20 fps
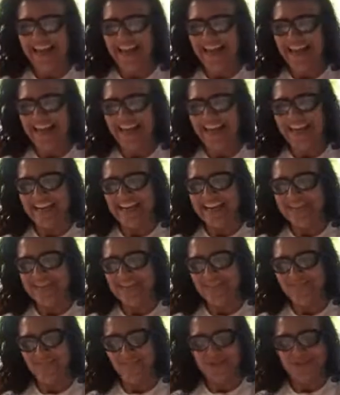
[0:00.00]
And I
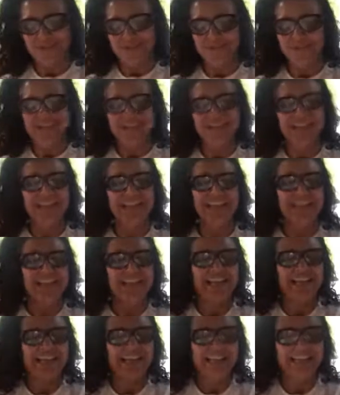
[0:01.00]
just want to say
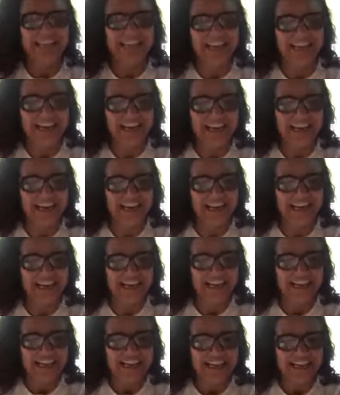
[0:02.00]
at the end
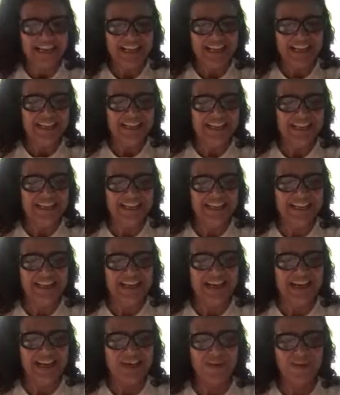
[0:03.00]
that,
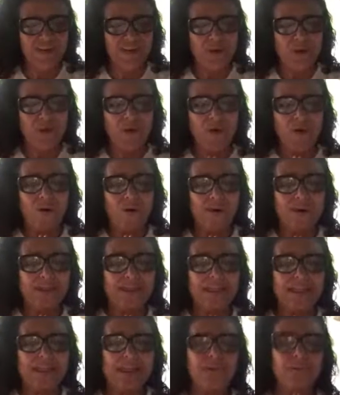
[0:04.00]
yeah, we all
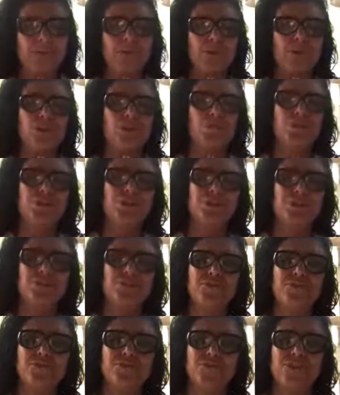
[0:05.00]
need a
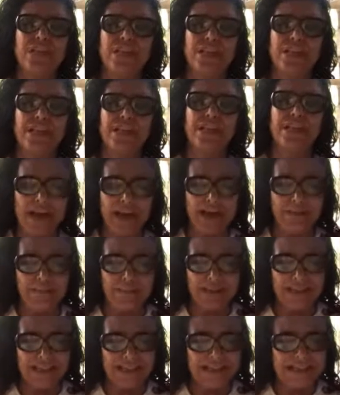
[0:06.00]
pollution free
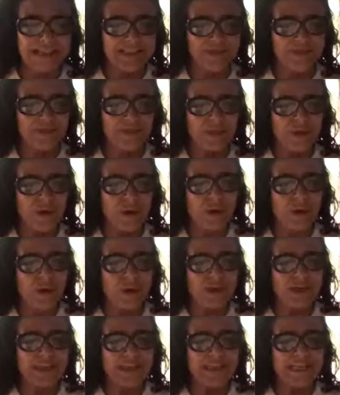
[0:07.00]
environment. We
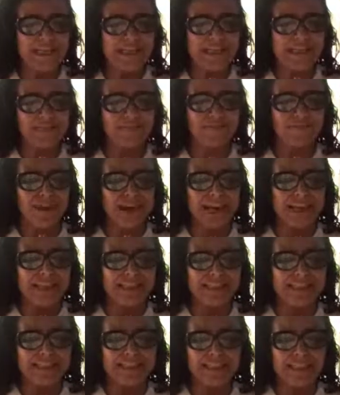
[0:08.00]
all need a
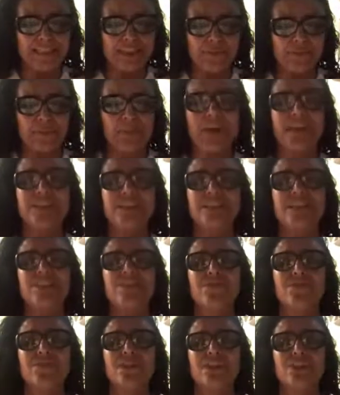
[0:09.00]
violence and depression
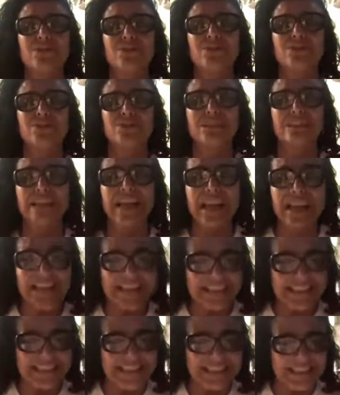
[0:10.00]
free
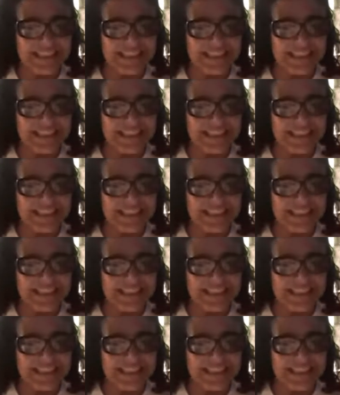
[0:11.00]
society.